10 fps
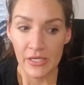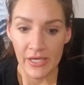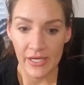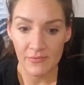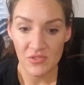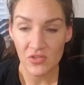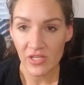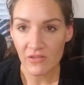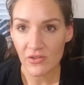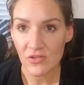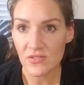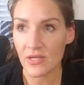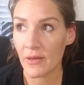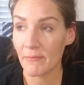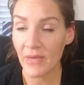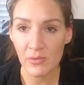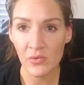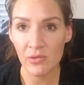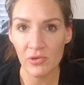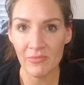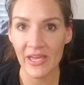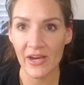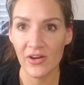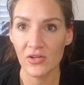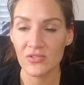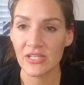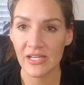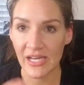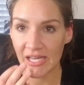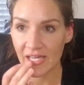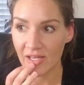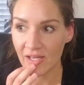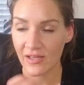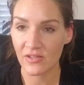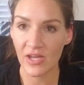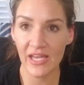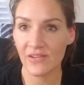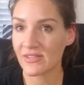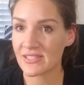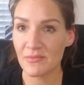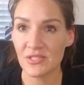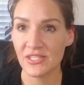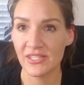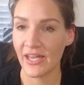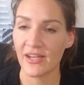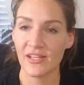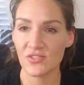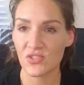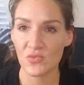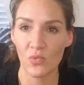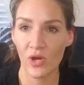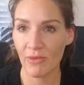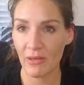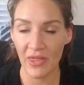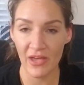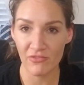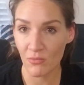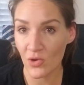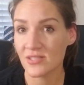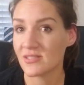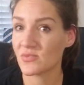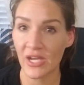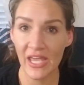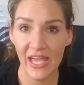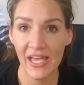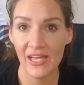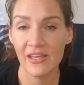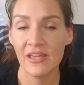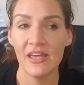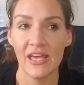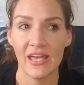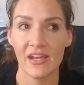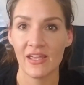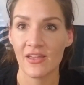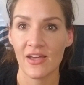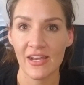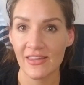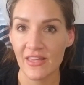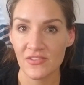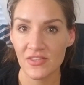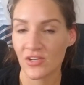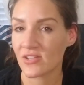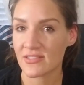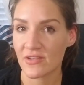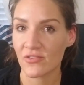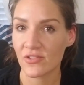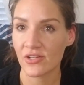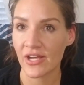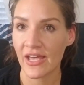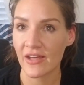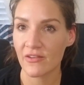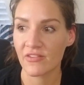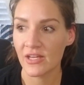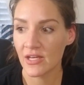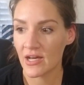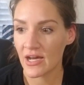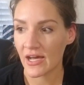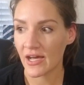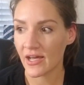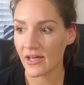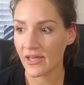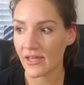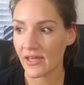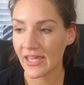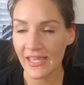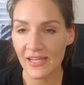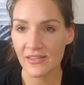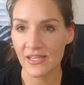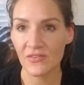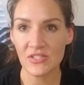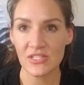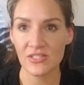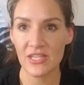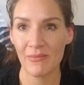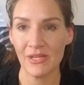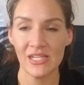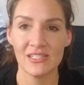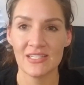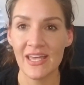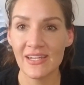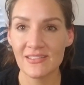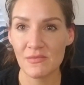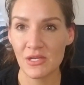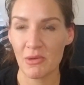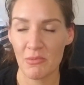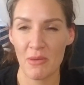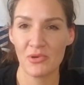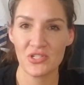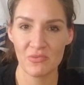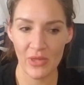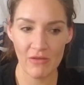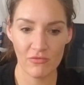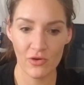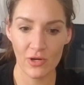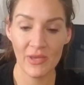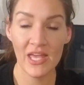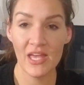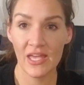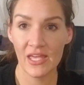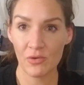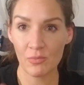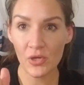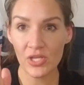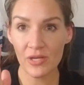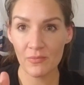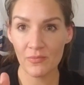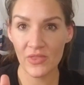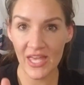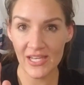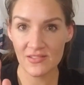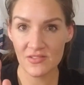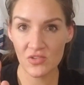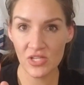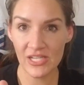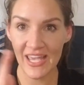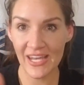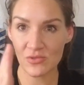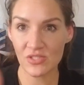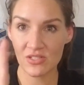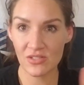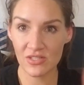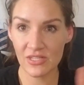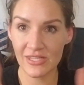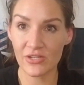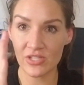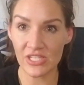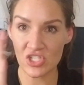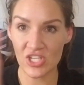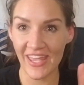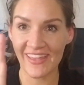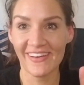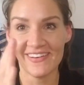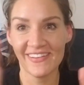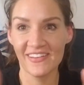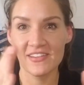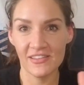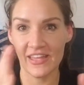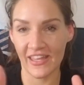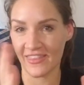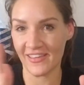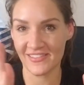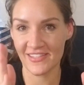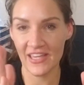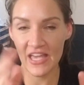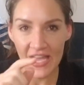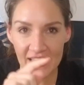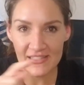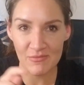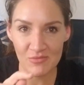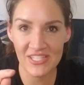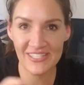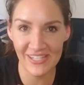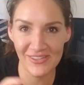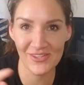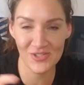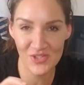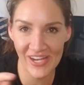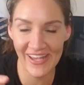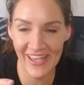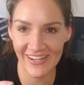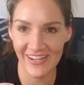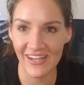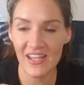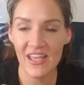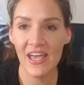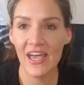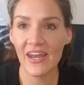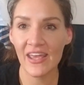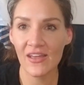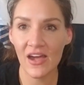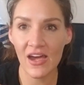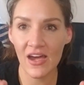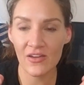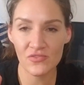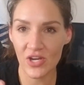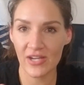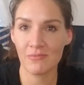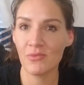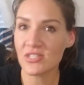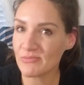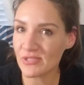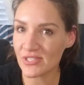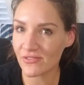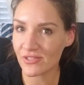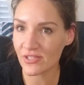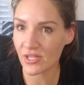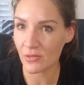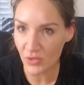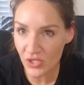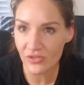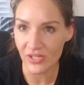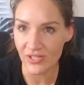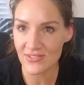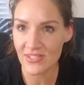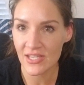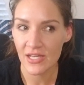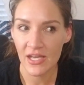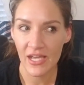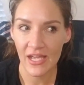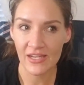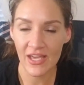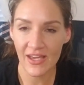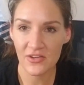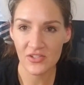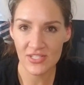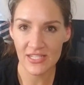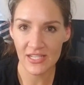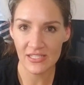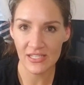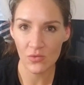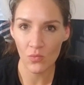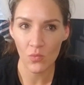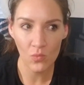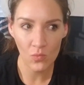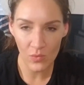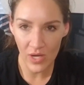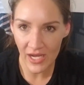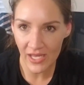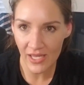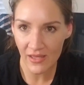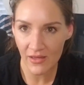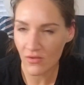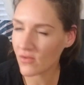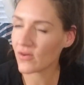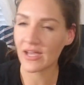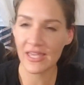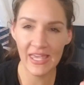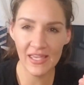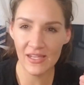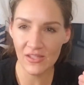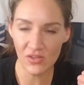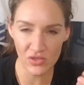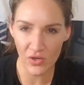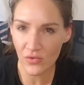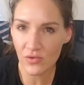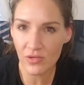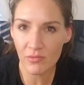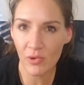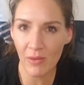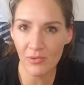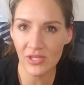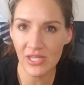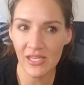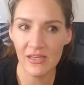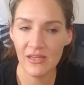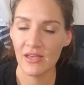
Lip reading: So ClickFunnels made me want to pull my hair out. I kind of accepted that it's just where my platform was. It's what I had. And I left it there and I stayed for a year and a half. I hated that every single time I needed to edit something in my membership platform, it would pull up the edit screen and it would literally shake like this as I'm sitting there trying to edit it. And I've tried on multiple different computers and not understanding why can't it load properly.